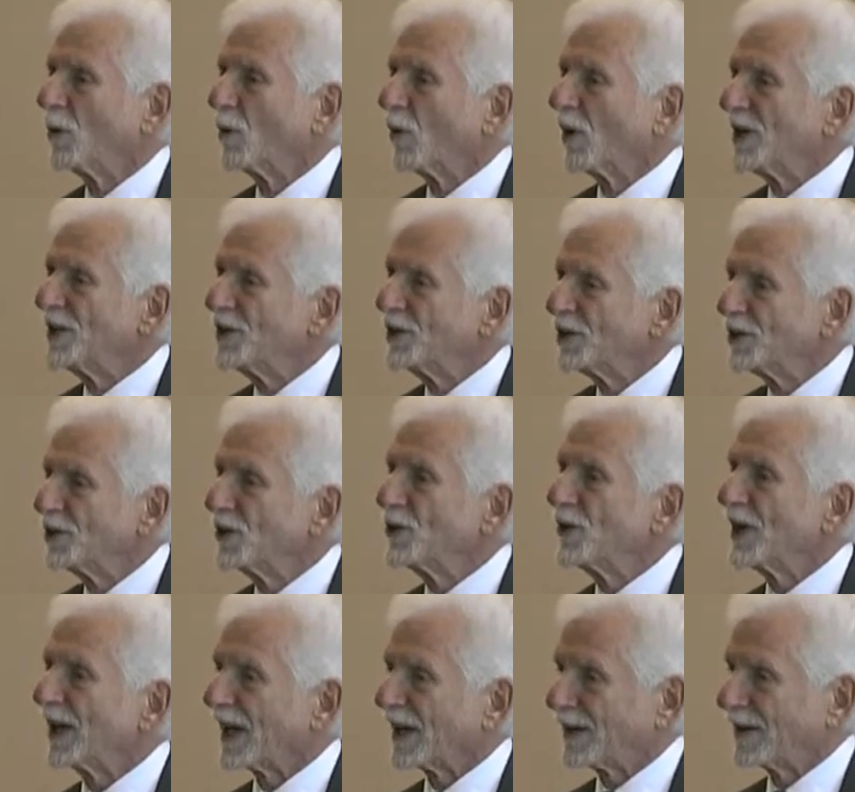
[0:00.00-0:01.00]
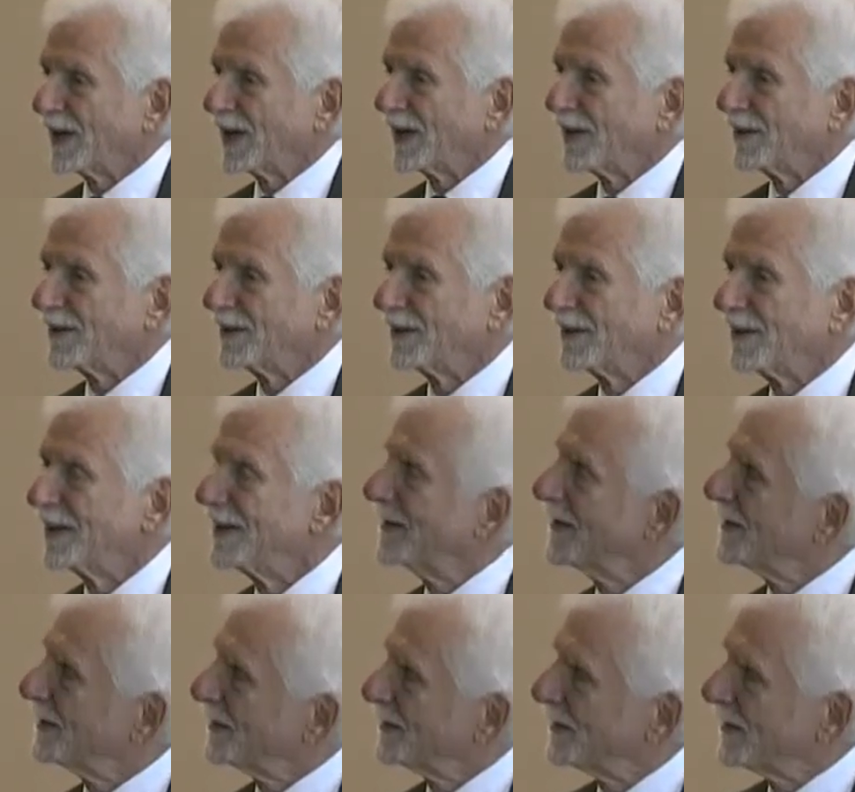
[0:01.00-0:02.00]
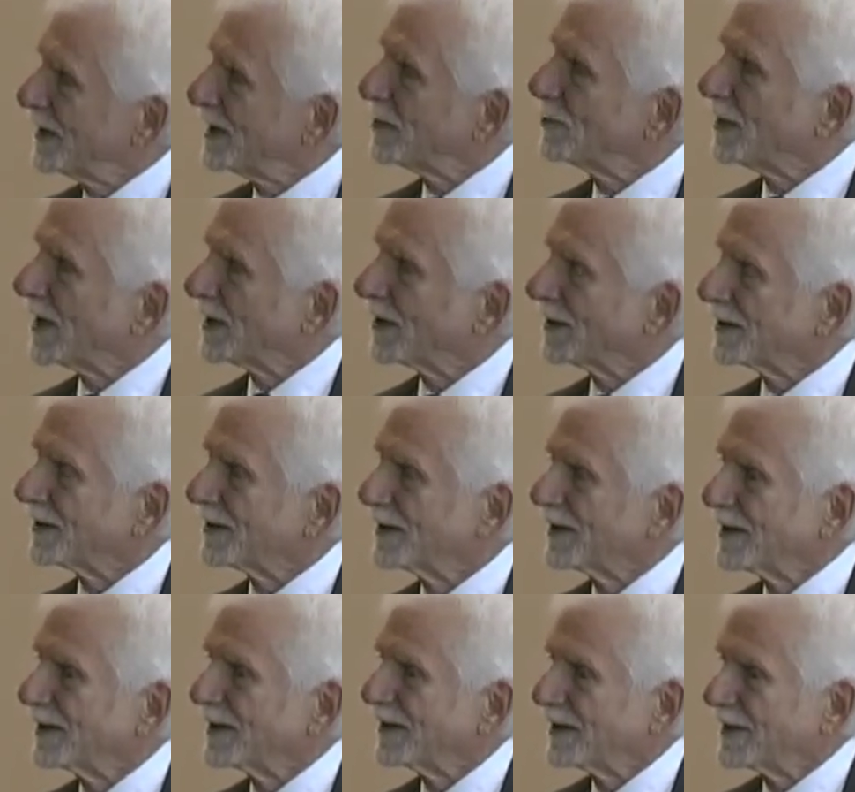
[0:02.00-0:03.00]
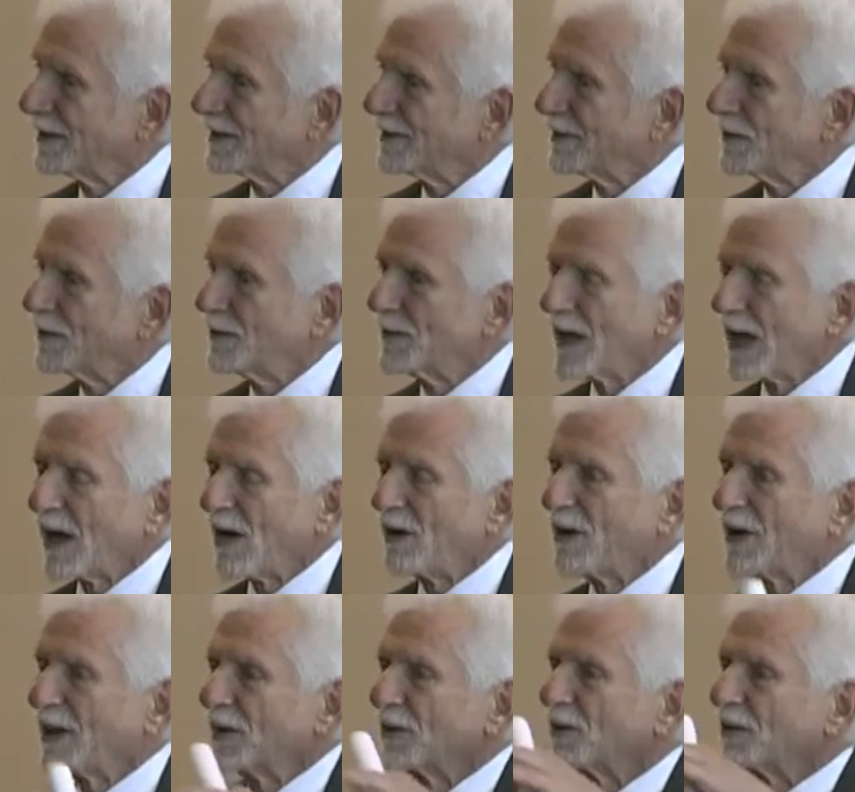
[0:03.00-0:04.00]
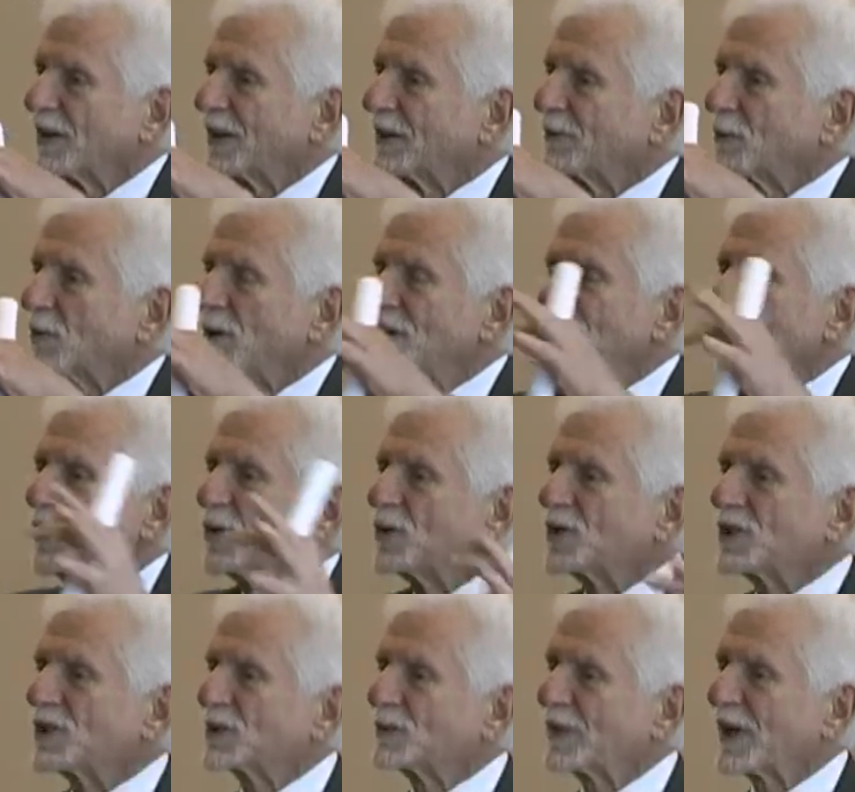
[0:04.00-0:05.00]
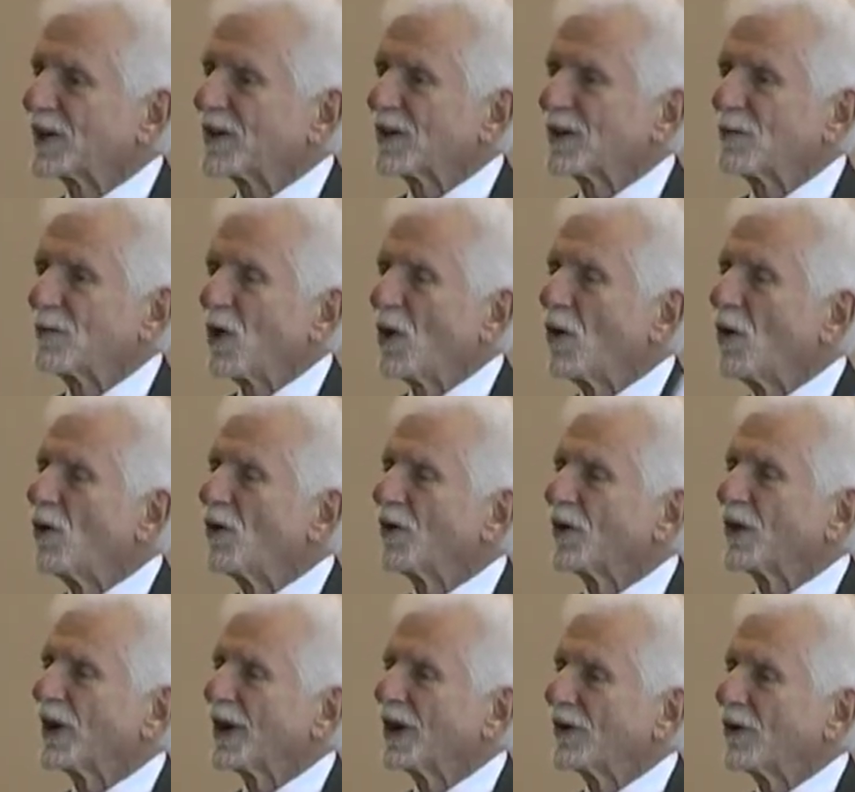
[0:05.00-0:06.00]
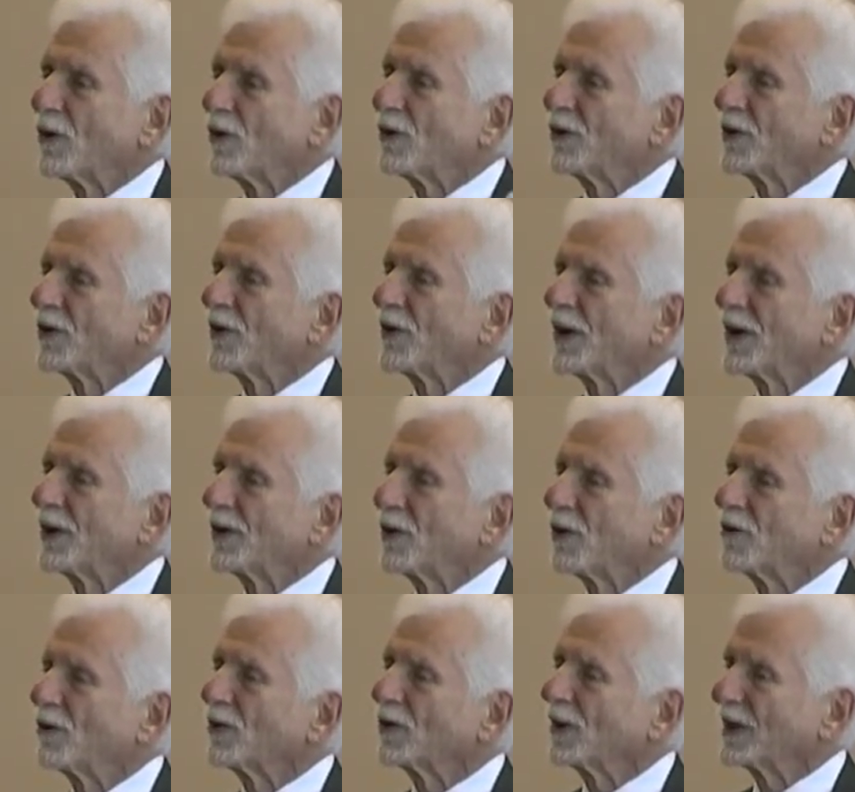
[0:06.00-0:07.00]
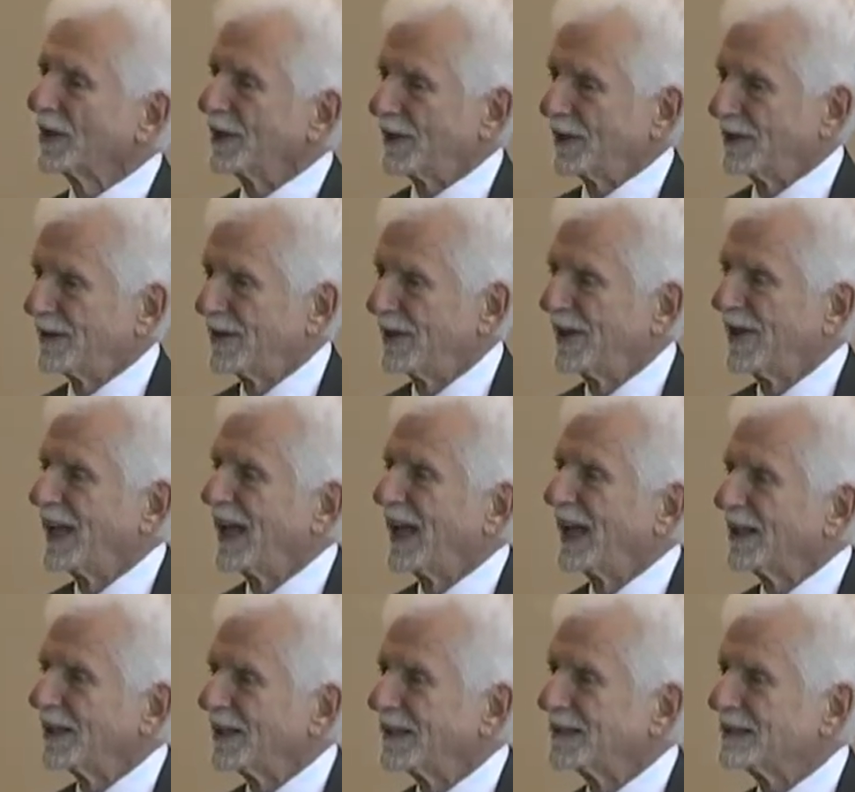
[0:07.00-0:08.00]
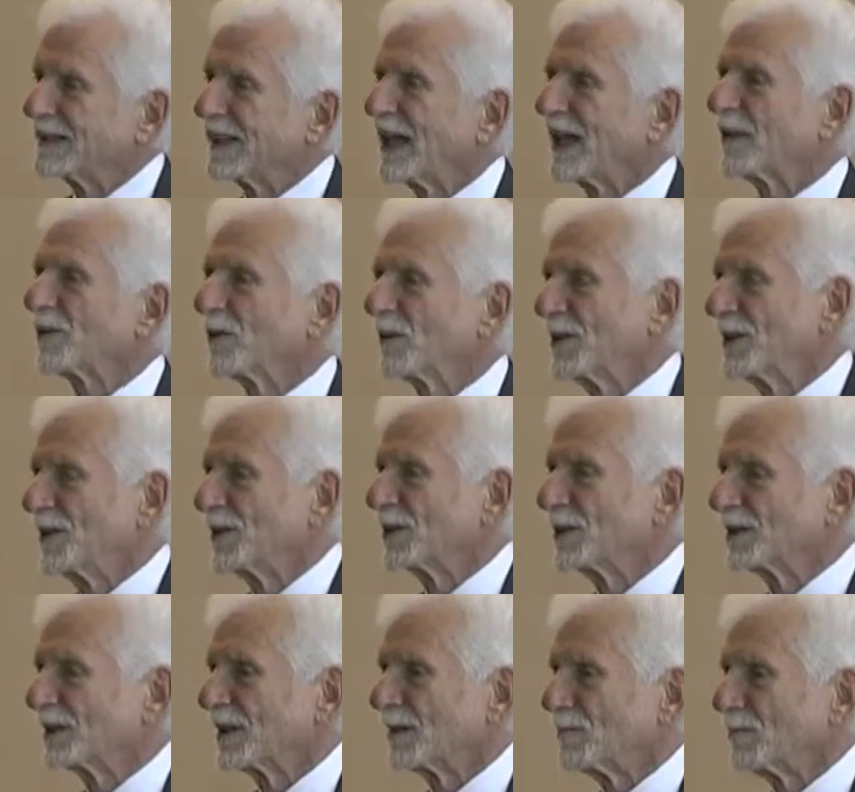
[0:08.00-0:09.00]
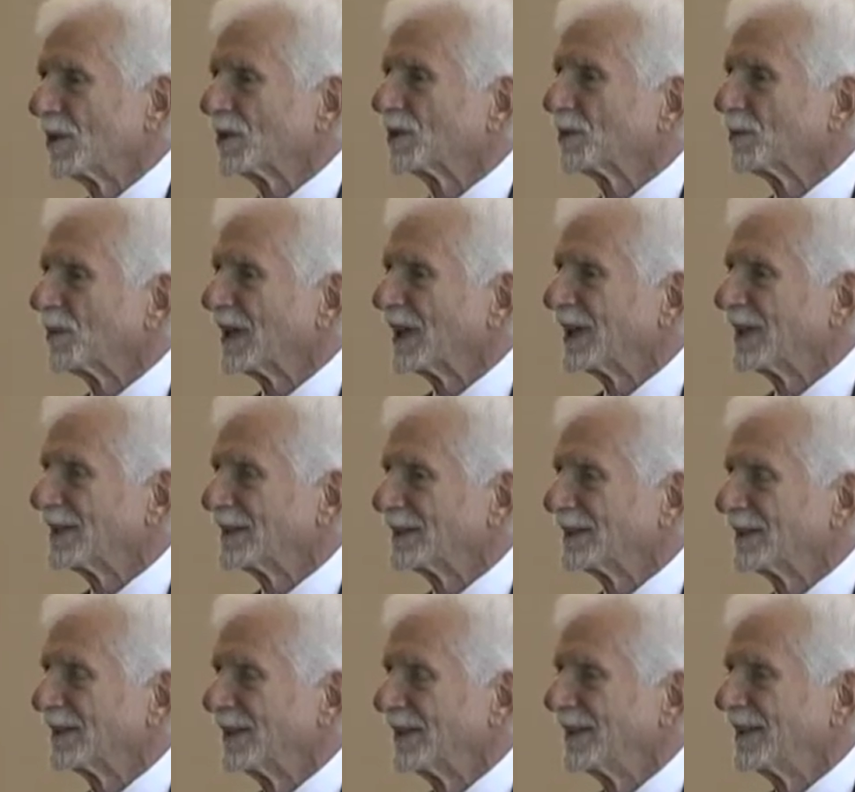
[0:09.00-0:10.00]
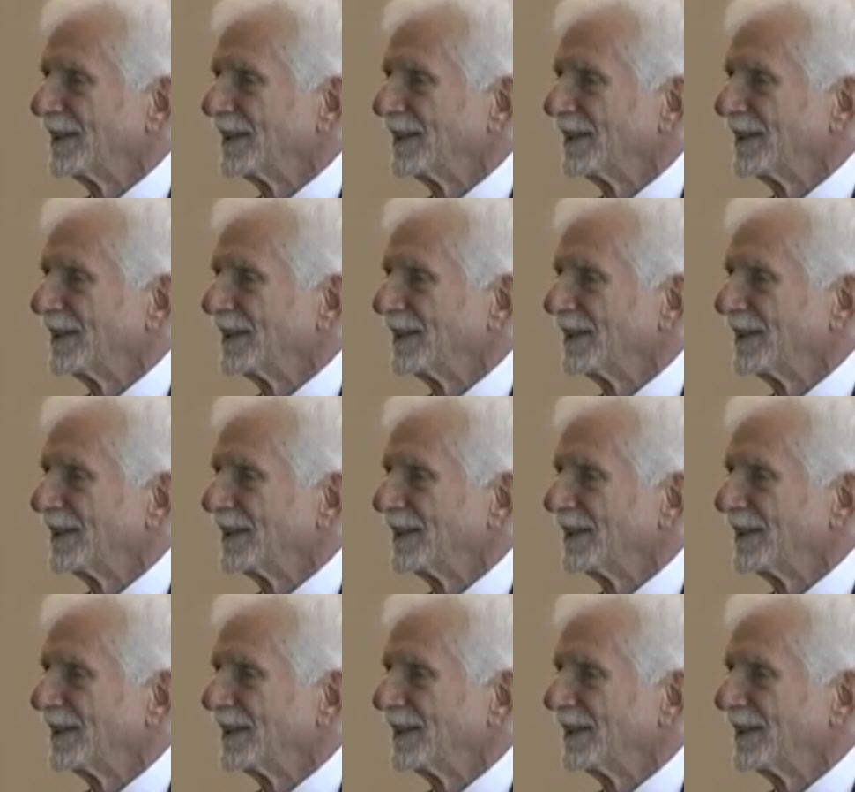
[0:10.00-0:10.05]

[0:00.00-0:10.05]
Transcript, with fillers: When you do that now, think about it you now can reuse the spectrum over and over and over again, and it is that reuse that multiplies